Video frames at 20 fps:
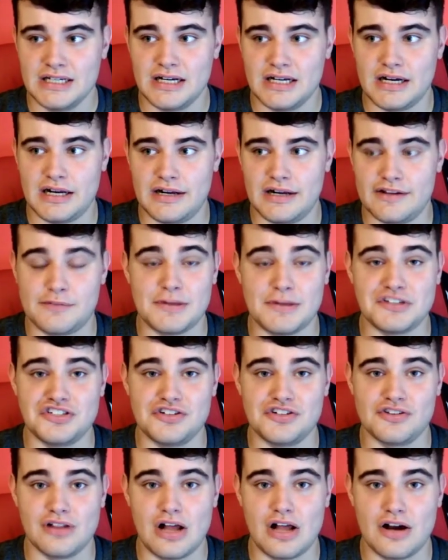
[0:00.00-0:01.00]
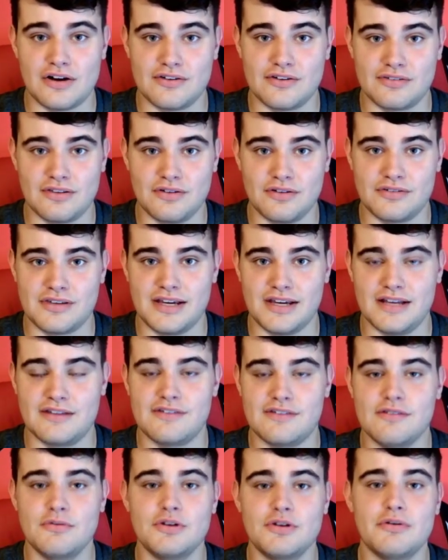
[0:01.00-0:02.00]
especially as long as those get.
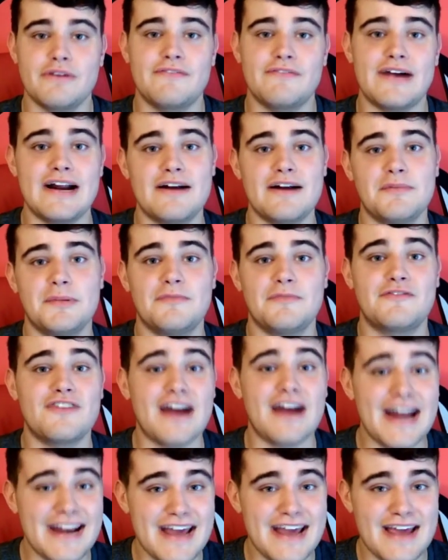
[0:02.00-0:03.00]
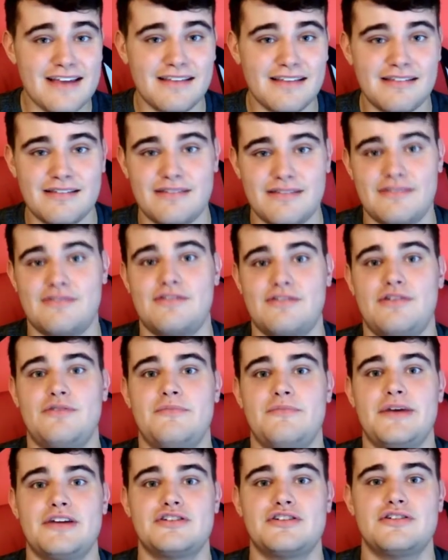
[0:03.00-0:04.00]
So we're doing Fire Emblem Fridays, so
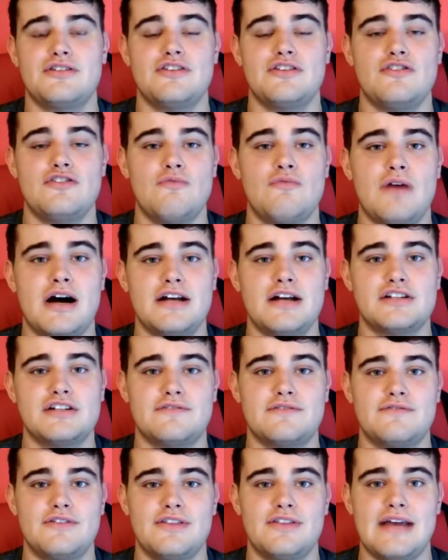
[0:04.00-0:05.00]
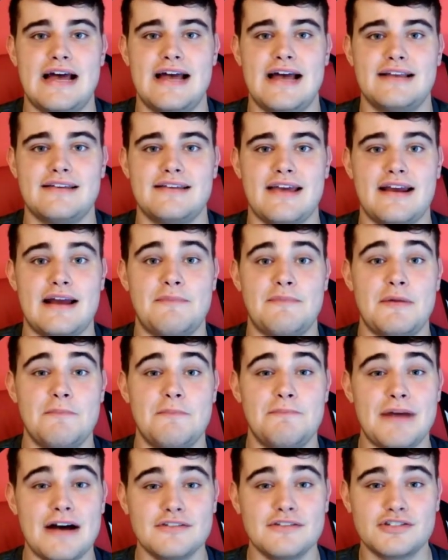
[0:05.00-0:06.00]
make sure that you watch for that. And I'm
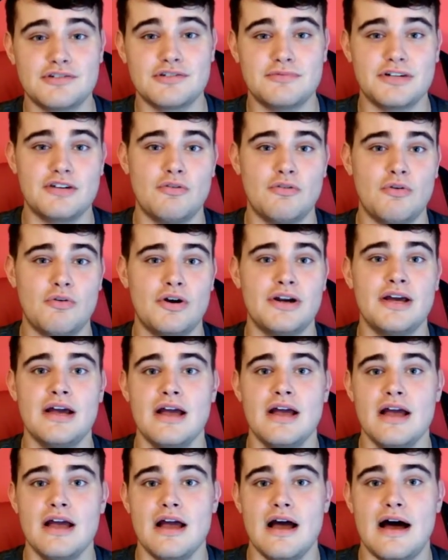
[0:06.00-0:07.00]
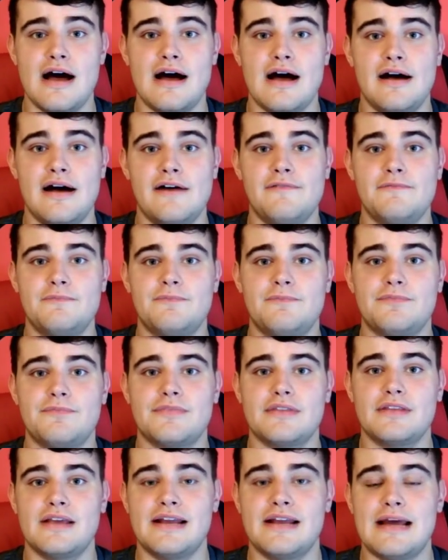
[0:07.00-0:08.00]
about to record
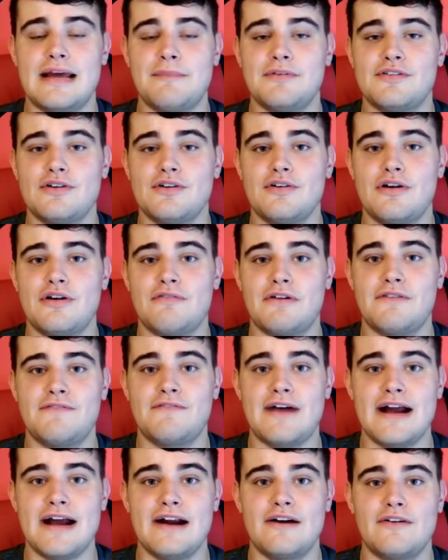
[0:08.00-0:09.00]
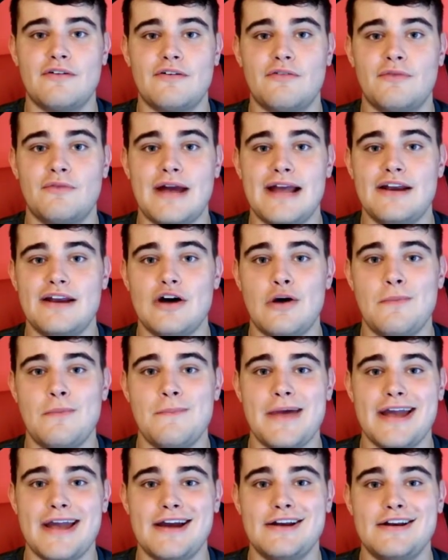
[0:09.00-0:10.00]
an episode of our Fire Red
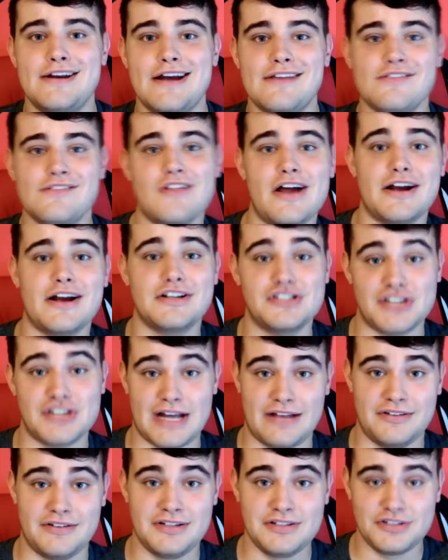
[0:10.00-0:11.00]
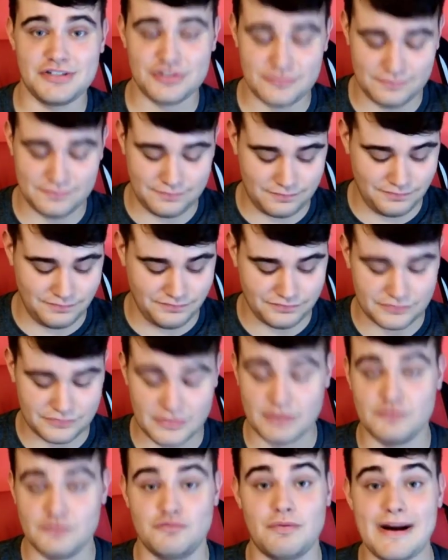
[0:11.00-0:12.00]
Omega Nuzlocke challenge.
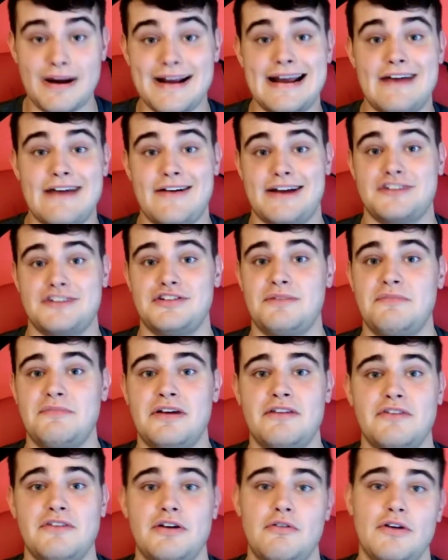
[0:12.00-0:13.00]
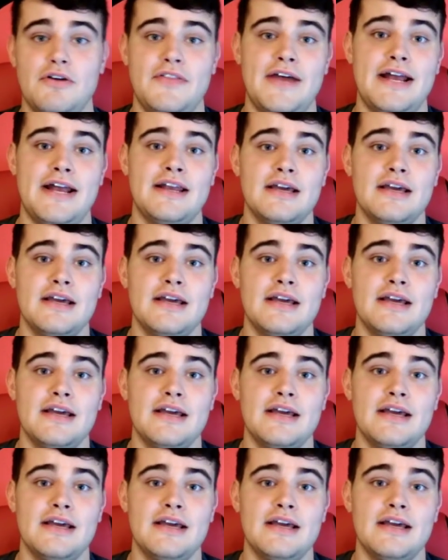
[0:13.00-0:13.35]
Right now, actually, I'm going to record that.